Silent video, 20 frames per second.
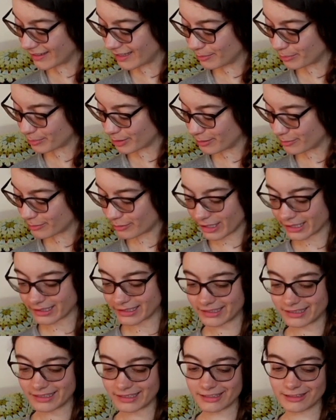handpan
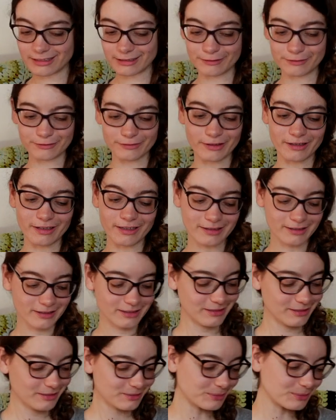practices so far?
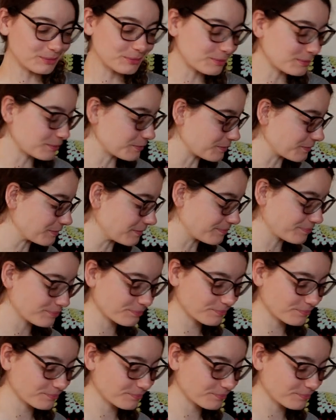Ooh,